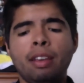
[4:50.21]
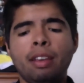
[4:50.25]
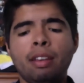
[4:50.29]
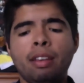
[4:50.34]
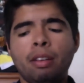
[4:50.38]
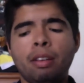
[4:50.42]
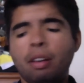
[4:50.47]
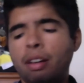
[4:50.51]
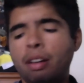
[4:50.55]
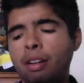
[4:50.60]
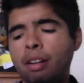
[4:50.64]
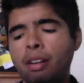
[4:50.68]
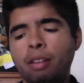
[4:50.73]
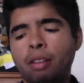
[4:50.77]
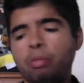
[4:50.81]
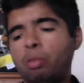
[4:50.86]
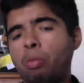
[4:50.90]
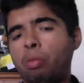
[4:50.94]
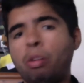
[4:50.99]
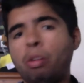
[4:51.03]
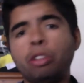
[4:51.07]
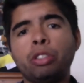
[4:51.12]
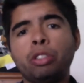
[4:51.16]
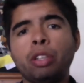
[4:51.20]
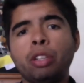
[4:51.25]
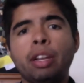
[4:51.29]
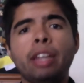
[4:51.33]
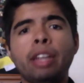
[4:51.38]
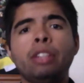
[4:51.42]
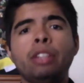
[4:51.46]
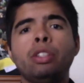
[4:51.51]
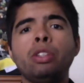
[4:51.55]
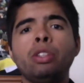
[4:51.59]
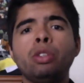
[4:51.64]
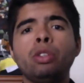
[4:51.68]
well, what should
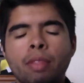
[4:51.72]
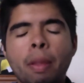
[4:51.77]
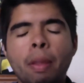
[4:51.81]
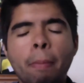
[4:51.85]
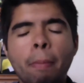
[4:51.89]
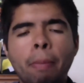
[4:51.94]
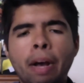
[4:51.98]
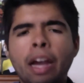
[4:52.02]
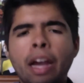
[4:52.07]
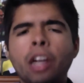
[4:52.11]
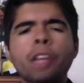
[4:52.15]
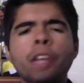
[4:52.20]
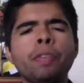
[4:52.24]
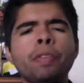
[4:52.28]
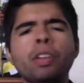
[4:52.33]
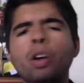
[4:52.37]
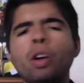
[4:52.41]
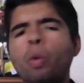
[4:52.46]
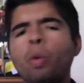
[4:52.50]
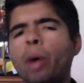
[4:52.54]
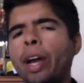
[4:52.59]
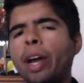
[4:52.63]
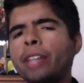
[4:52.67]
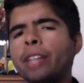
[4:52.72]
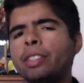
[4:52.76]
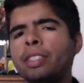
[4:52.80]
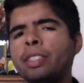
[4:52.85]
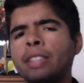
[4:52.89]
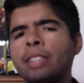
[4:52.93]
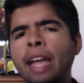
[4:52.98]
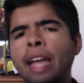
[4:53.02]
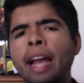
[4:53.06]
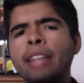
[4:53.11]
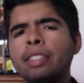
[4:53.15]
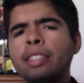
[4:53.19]
I do? But I don't even know why
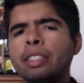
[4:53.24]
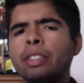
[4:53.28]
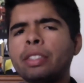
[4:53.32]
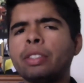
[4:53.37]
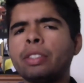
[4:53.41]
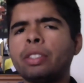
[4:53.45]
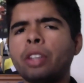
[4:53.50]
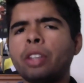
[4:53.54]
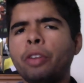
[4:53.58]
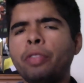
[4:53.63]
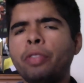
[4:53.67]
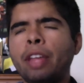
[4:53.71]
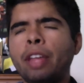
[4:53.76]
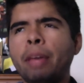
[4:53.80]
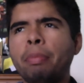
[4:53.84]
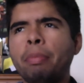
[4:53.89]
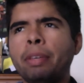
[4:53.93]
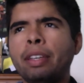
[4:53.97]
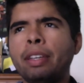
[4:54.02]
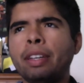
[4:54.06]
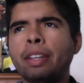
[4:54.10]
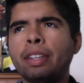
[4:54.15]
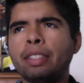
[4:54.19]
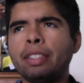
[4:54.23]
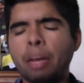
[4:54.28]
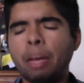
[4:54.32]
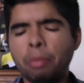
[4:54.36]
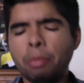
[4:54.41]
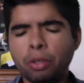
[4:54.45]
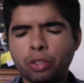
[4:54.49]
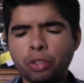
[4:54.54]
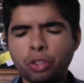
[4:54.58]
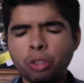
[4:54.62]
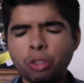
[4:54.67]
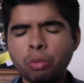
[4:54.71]
she's asking herself that, because
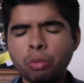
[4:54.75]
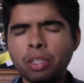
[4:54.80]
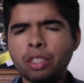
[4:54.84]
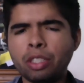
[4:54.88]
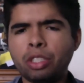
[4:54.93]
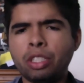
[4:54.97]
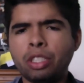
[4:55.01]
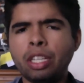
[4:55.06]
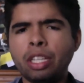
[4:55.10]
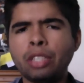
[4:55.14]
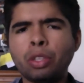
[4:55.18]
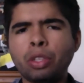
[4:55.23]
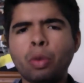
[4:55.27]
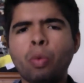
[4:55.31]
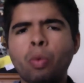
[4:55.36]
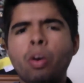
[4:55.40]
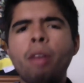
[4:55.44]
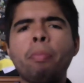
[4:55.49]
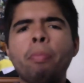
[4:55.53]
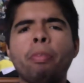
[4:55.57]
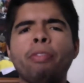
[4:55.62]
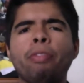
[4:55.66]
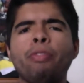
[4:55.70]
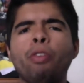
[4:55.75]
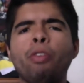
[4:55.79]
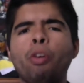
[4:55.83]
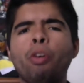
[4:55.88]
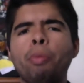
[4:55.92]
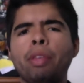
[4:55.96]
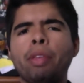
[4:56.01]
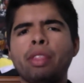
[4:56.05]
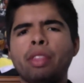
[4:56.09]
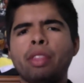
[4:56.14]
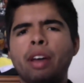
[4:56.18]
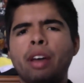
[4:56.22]
I'm assuming she's the one
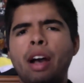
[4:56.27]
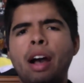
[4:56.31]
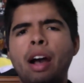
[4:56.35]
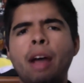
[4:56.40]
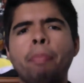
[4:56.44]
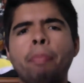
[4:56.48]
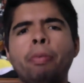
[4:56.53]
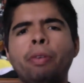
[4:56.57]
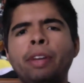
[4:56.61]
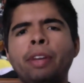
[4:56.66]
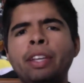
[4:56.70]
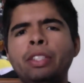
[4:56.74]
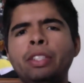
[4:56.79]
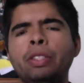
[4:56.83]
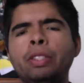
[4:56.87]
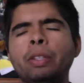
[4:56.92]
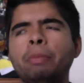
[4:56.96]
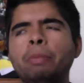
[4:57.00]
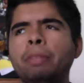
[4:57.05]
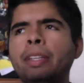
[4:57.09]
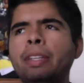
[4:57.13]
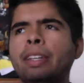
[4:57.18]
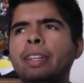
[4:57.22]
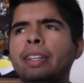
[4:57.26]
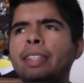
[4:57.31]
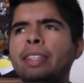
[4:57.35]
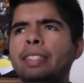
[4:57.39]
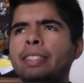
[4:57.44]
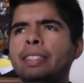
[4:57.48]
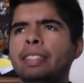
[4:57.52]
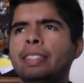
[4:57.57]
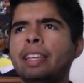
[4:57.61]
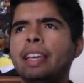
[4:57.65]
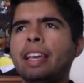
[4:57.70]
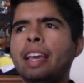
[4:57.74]
performing the operation,
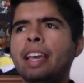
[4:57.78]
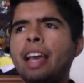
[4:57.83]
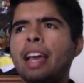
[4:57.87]
because